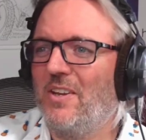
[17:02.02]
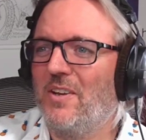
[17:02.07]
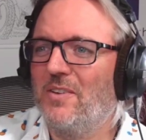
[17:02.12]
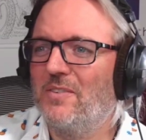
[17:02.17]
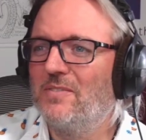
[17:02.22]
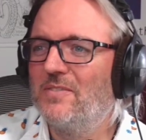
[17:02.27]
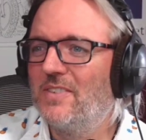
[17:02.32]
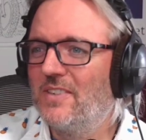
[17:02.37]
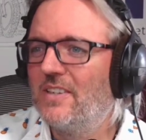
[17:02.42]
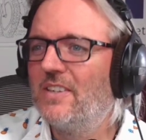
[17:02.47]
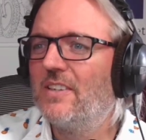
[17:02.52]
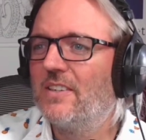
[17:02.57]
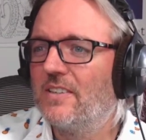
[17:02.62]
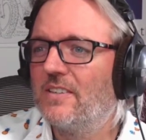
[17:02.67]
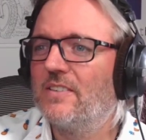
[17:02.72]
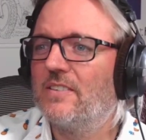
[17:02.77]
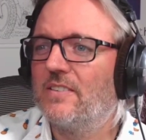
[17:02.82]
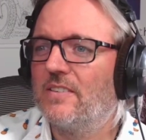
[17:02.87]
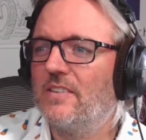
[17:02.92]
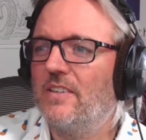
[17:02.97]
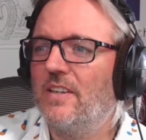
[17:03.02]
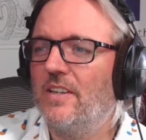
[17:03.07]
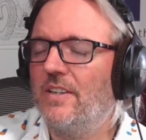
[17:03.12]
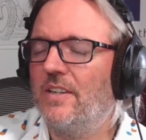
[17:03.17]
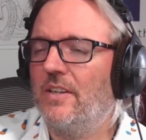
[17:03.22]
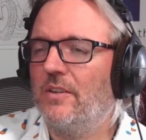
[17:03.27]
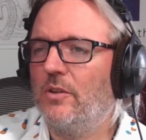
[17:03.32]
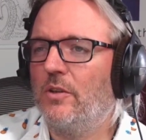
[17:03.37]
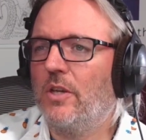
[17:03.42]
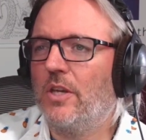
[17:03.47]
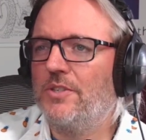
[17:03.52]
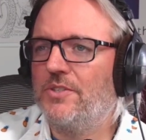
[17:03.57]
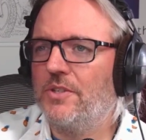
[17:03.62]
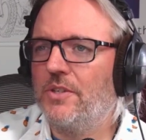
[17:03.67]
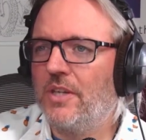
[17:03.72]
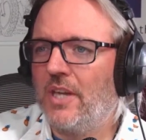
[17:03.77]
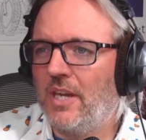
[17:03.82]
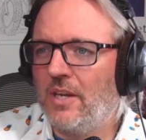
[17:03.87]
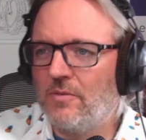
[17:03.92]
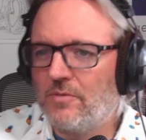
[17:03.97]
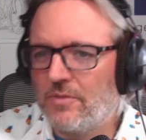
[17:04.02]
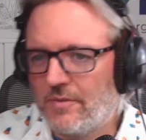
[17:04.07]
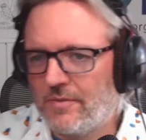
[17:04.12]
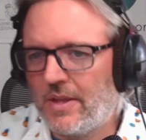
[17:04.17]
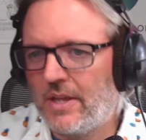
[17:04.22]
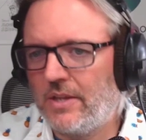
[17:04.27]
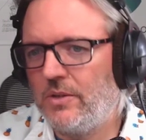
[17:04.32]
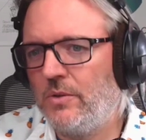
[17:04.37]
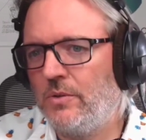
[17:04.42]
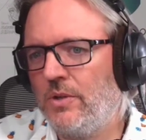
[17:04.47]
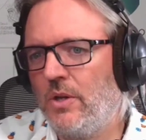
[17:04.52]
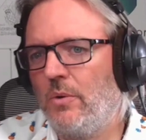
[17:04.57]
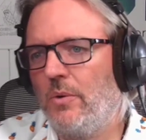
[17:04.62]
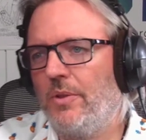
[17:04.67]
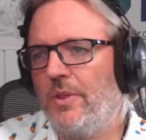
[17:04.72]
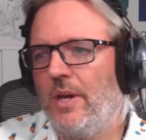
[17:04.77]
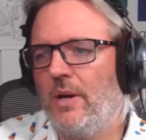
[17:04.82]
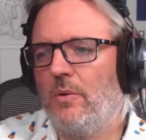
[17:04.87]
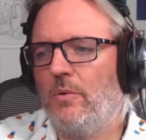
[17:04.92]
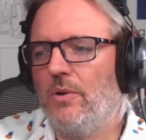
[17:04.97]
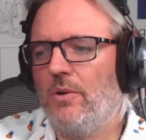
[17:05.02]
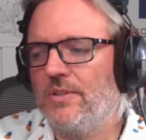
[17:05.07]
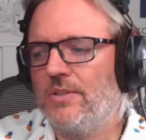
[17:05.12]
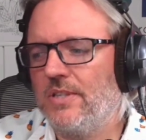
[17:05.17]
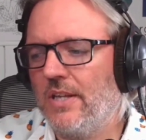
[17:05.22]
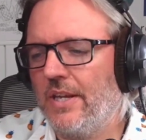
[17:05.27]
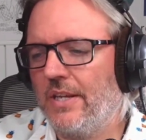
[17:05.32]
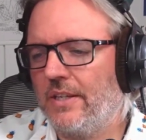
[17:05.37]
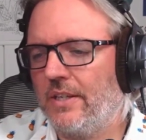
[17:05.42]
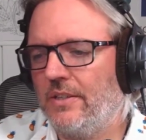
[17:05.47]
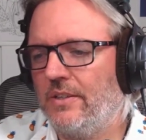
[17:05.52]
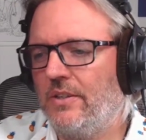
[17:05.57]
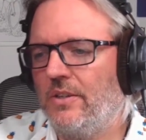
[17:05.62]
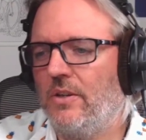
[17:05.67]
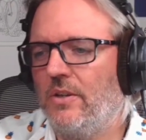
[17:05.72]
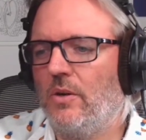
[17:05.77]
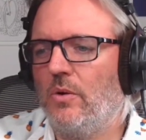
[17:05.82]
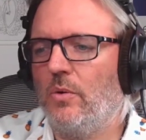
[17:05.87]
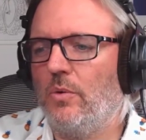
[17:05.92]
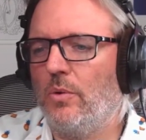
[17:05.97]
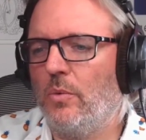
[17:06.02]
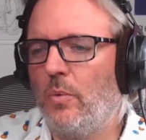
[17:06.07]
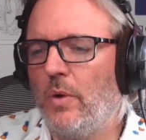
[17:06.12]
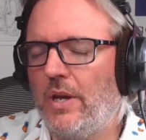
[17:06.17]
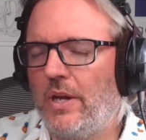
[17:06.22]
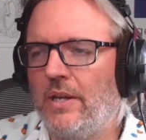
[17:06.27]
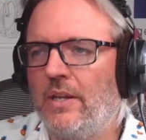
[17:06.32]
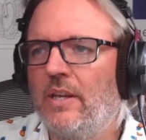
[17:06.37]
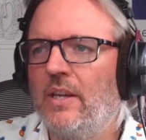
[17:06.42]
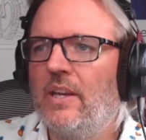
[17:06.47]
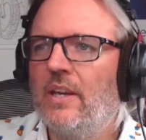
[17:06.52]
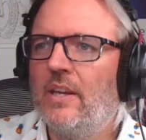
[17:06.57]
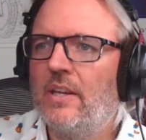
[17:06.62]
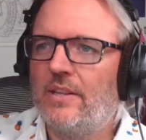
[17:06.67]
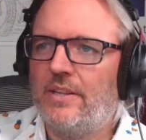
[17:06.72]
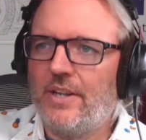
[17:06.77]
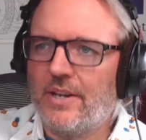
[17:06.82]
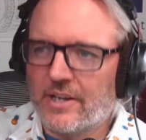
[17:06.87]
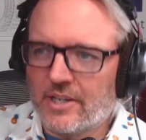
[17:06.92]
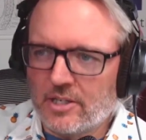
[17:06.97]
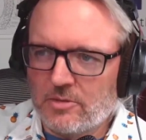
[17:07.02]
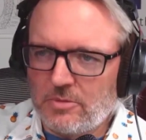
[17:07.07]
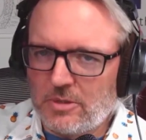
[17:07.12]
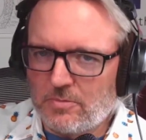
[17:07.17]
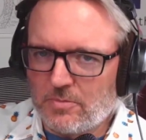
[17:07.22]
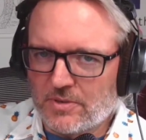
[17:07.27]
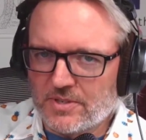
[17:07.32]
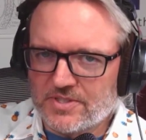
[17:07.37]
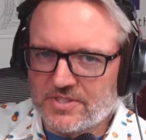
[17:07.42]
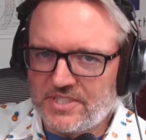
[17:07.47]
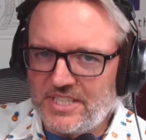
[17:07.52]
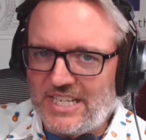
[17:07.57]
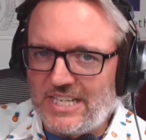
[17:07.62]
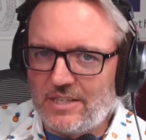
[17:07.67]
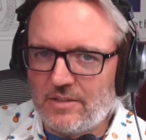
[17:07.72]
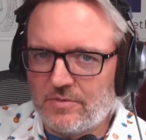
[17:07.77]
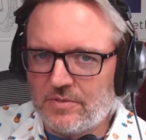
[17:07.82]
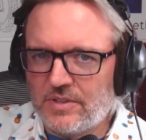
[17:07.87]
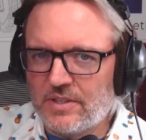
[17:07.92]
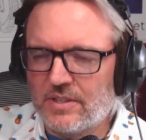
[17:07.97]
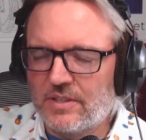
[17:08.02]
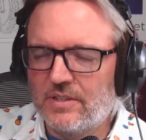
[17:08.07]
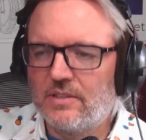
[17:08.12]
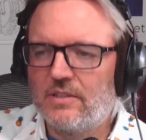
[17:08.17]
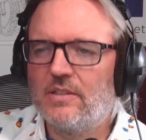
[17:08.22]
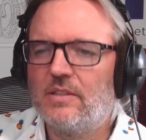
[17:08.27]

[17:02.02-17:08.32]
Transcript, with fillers: you know? Yeah. And because you came from that, you know what that world's like, and you know the way they're going to be perceived